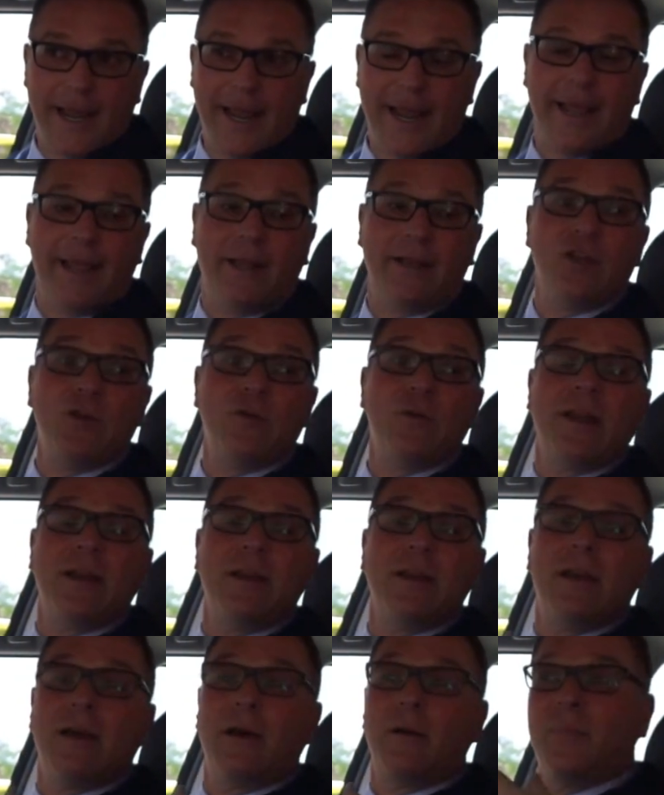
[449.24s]
and you
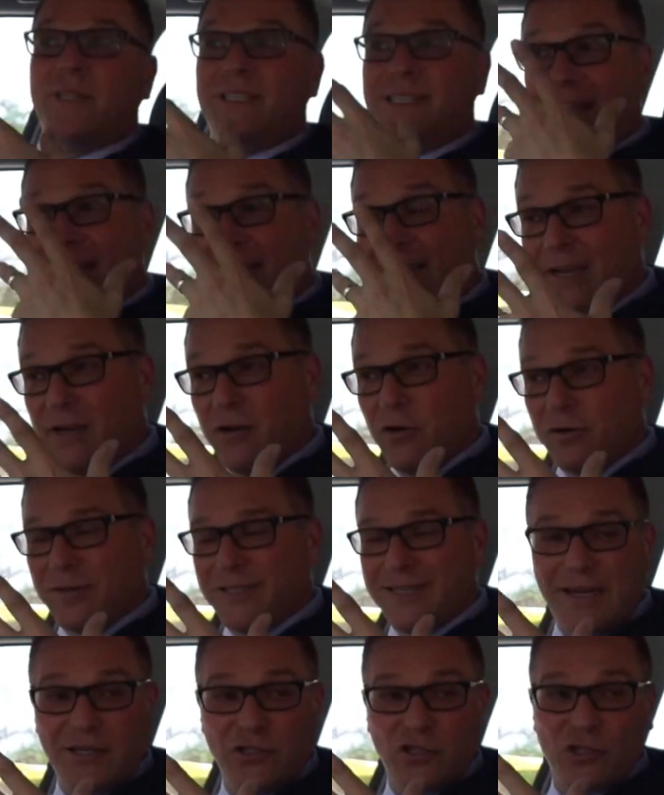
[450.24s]
end up taking your
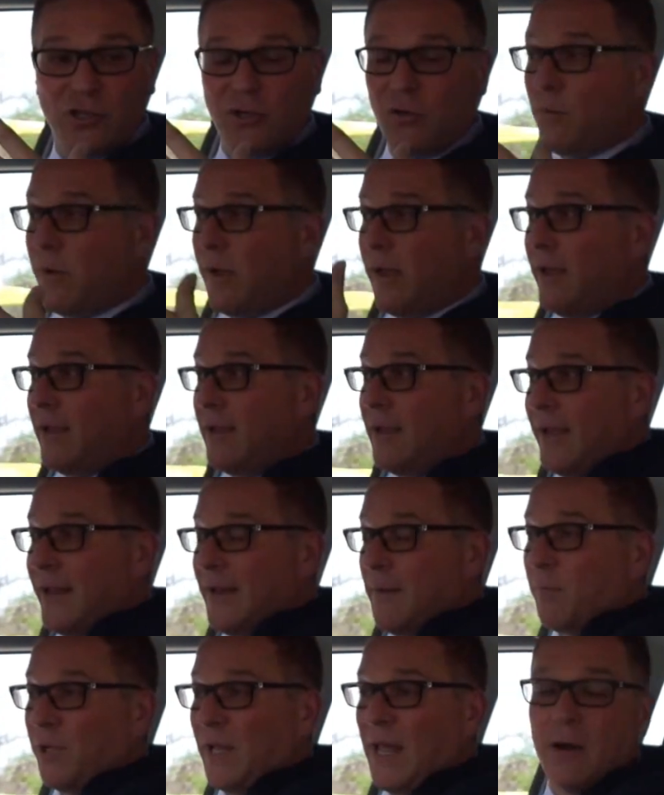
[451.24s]
attention away
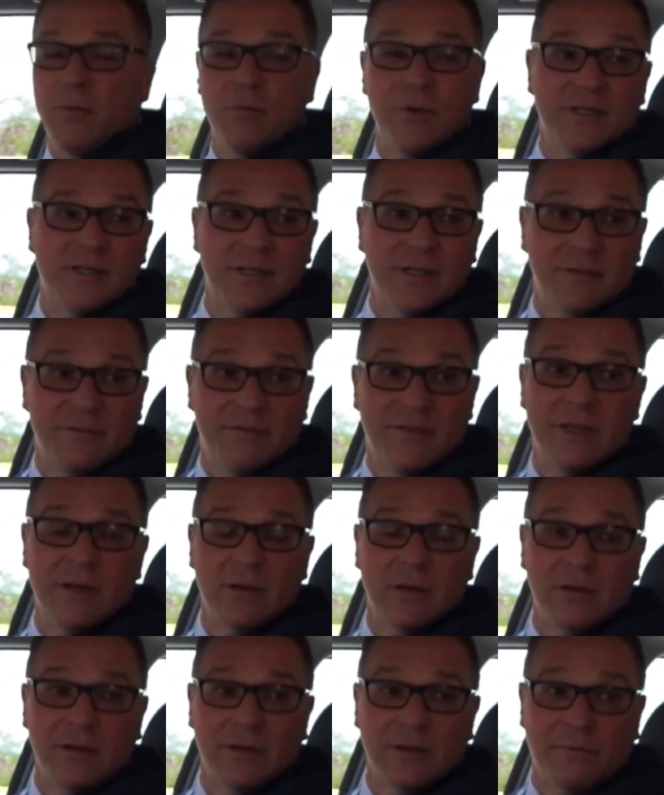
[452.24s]
and plow into the
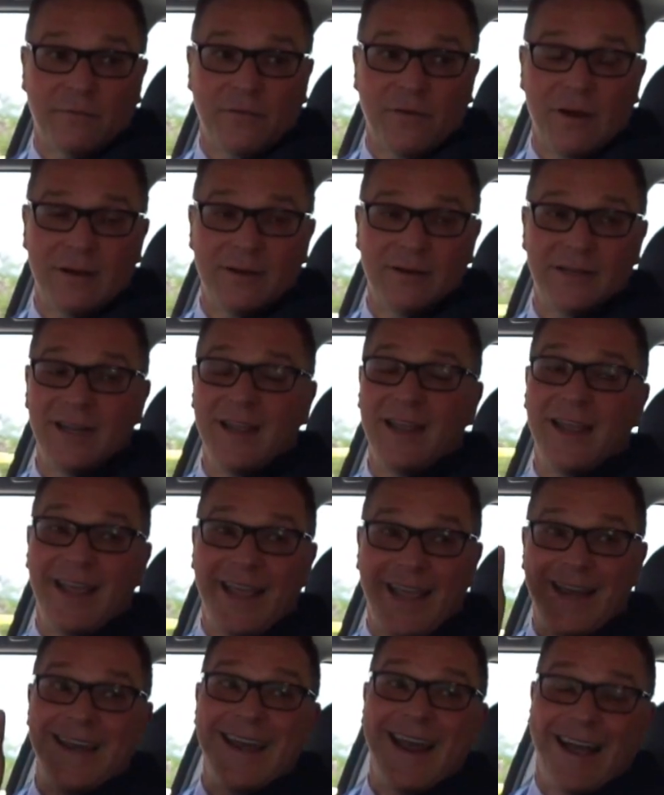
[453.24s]
vehicle in front,
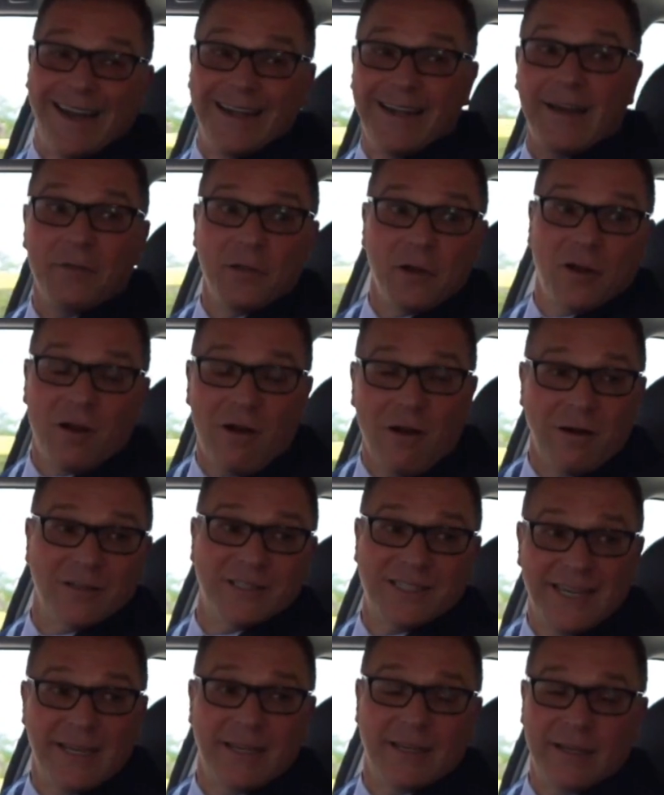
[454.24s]
and nine other
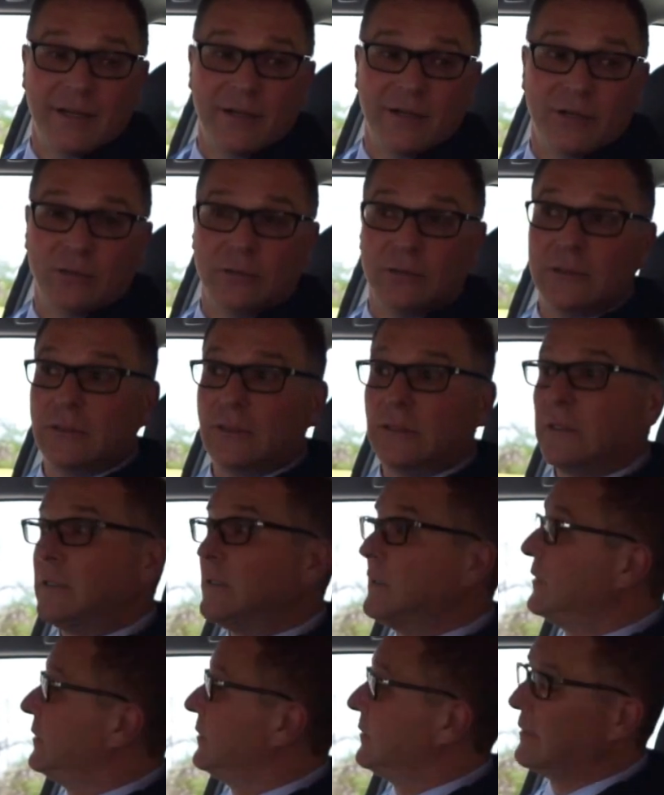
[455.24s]
cars hit you,
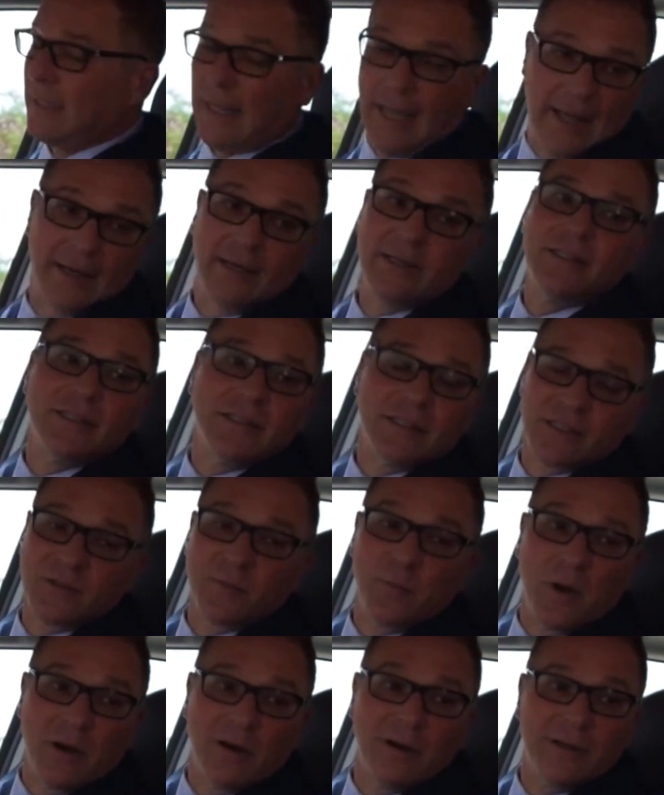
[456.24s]
that isn't
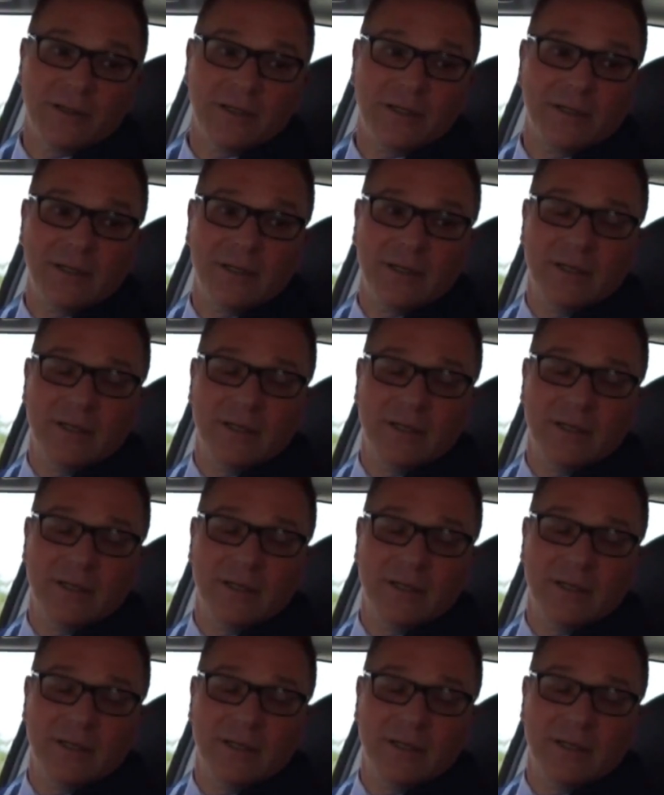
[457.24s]
smart.